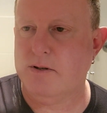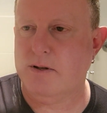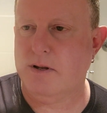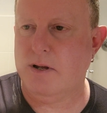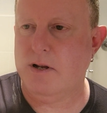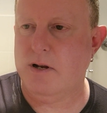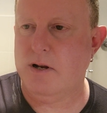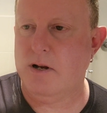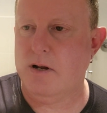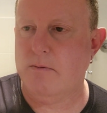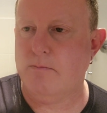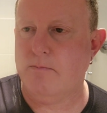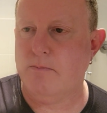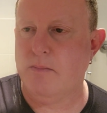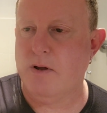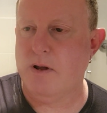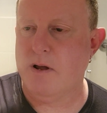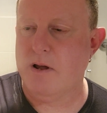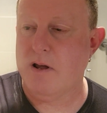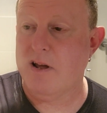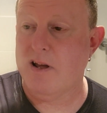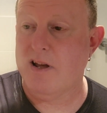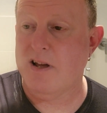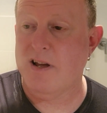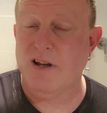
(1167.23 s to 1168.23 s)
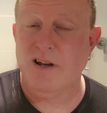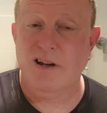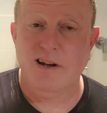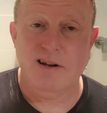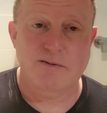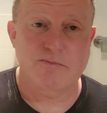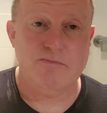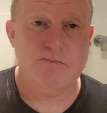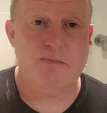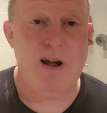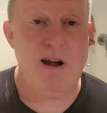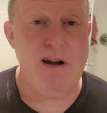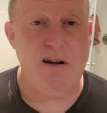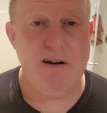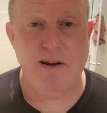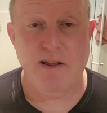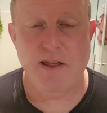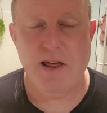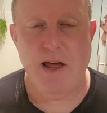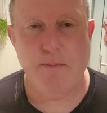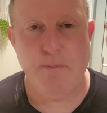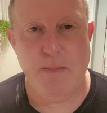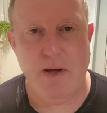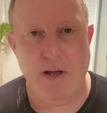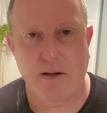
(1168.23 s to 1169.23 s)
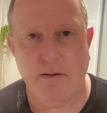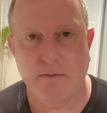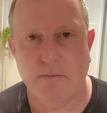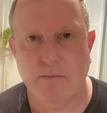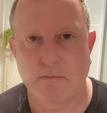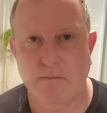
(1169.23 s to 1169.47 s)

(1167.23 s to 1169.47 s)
Apparently they make